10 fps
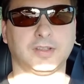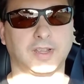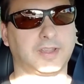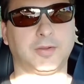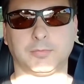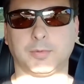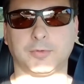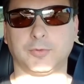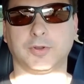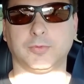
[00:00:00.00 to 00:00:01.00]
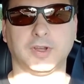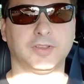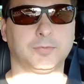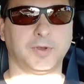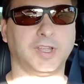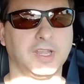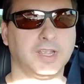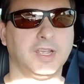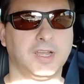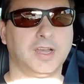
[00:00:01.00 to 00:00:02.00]
I can't remember what it was, but
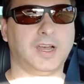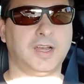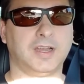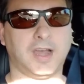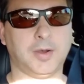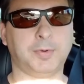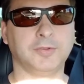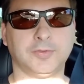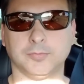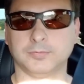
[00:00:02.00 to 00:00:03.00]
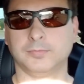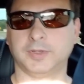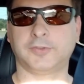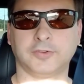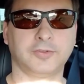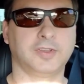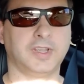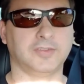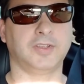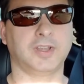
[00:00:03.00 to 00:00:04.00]
I'll post some pictures
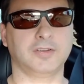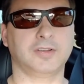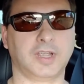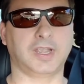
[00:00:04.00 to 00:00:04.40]
in the video